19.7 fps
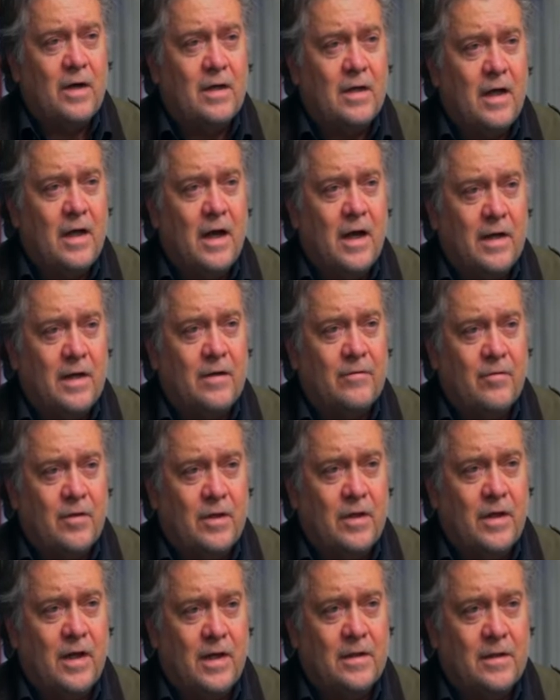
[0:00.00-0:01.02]
to God every
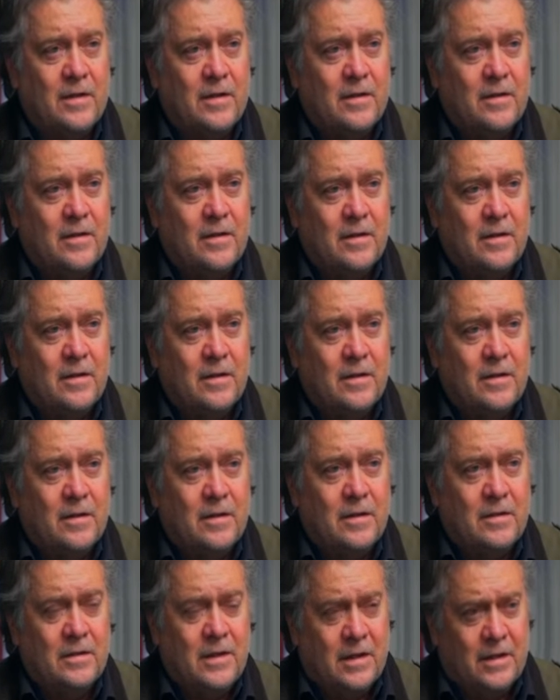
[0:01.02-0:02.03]
night
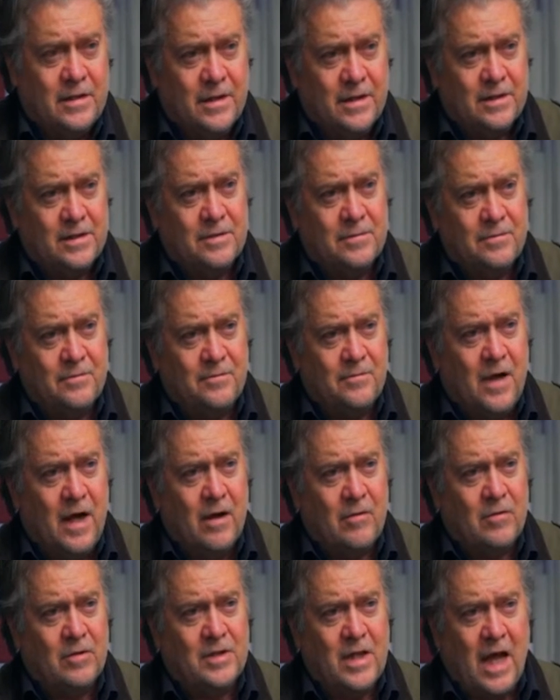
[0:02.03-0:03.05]
that this
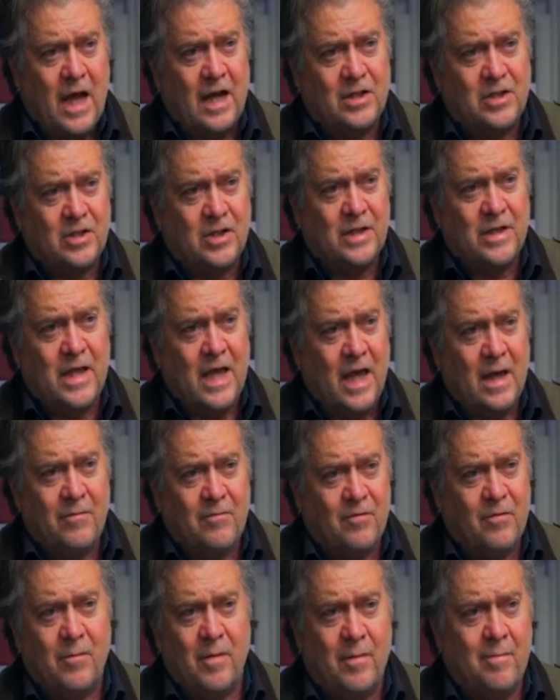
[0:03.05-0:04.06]
virus actually came
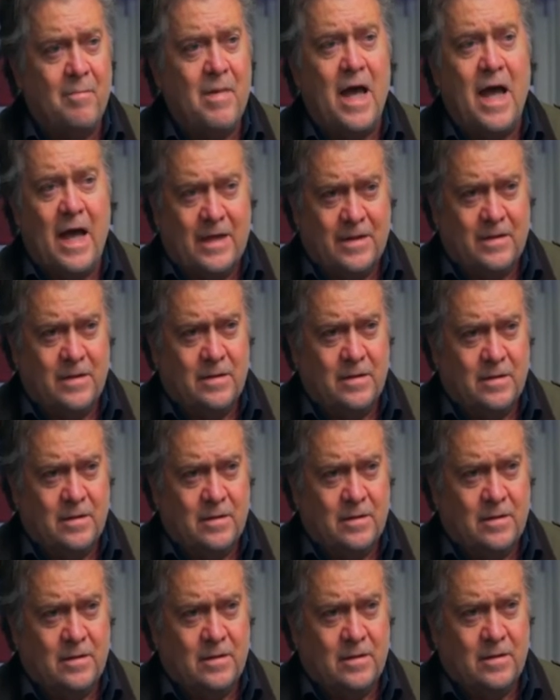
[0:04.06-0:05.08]
from a bat
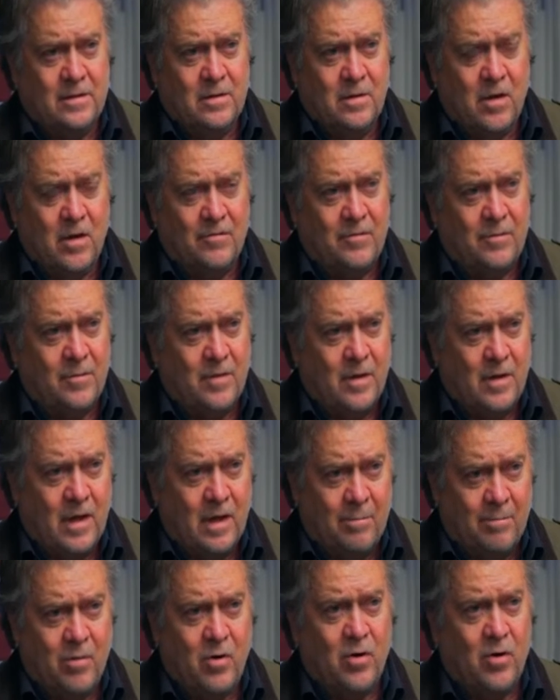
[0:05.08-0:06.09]
or from a
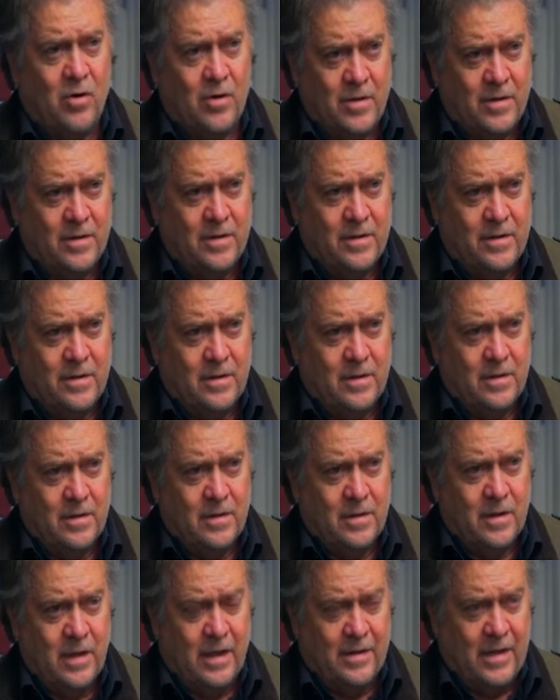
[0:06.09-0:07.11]
bird,
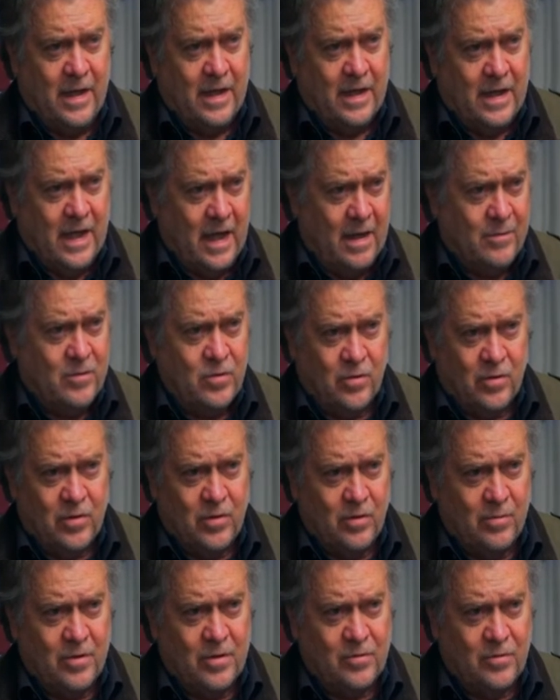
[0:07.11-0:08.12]
and that it came to a
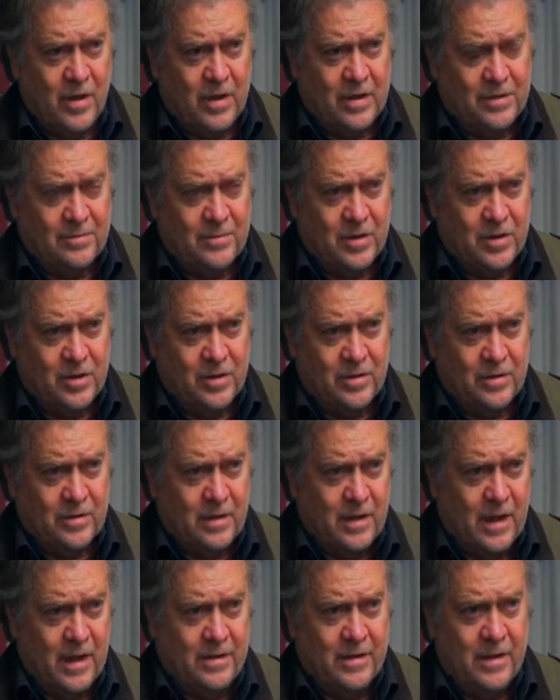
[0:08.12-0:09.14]
human transmission
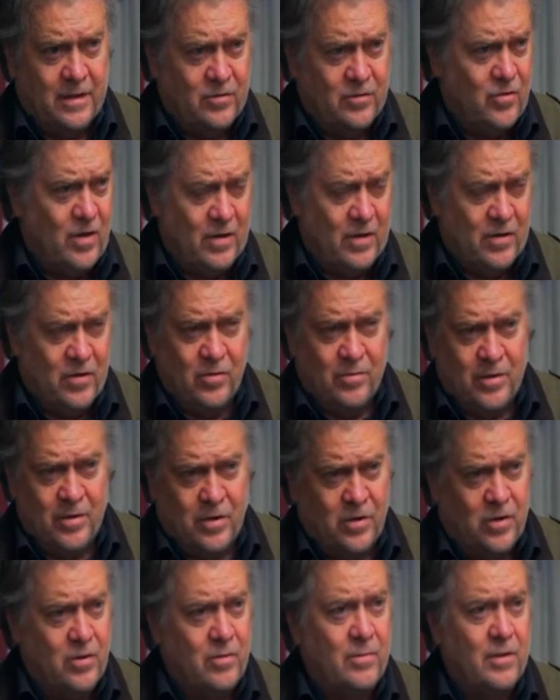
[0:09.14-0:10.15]
and then human to
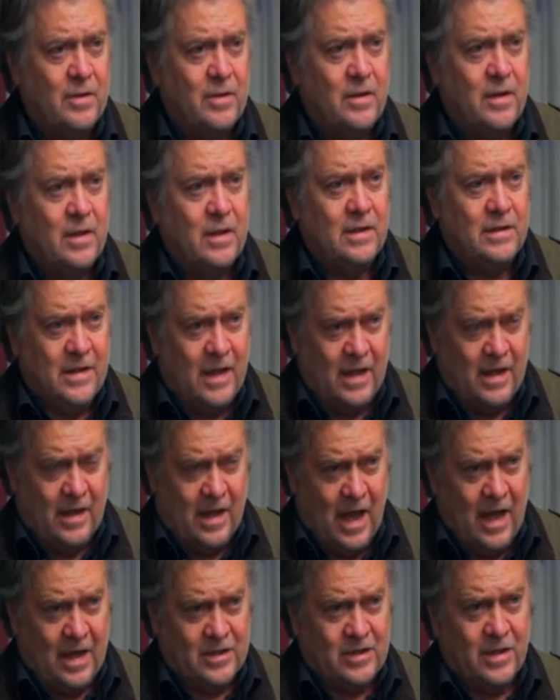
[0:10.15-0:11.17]
human, that it
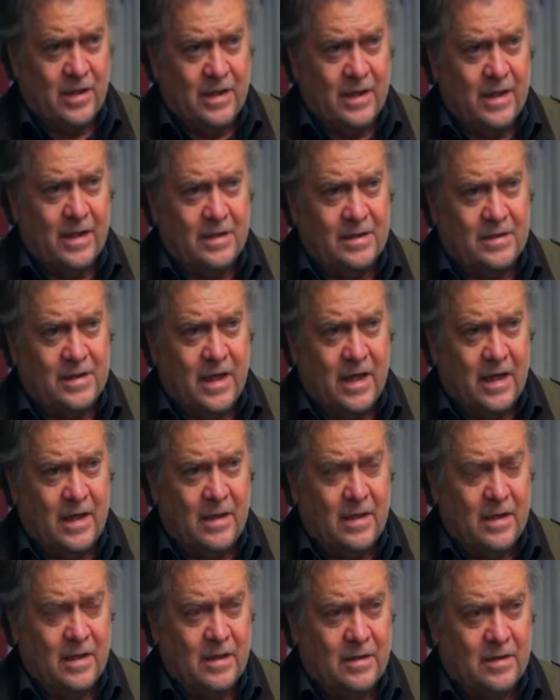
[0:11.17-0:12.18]
actually is
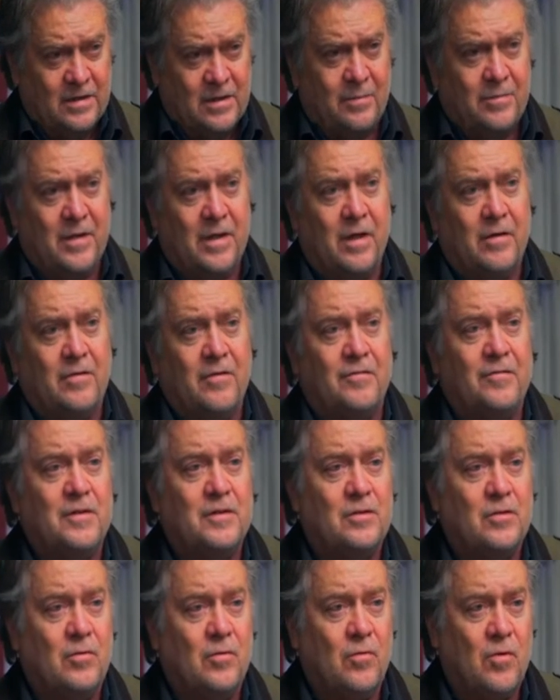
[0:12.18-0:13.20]
something of the
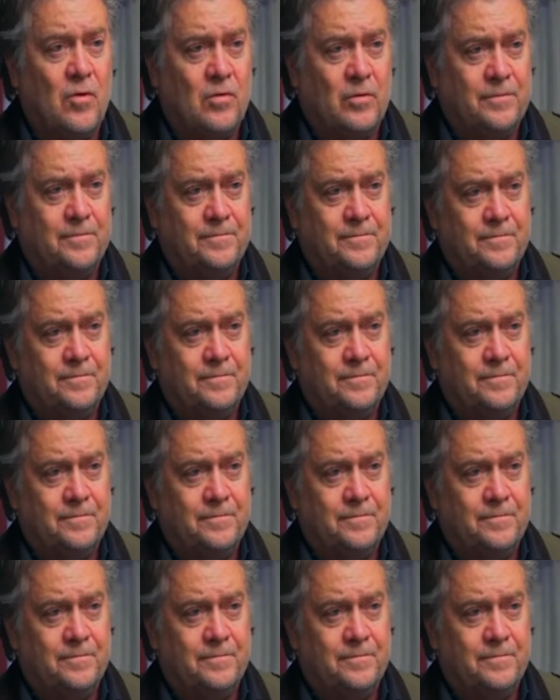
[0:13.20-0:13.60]
physical world.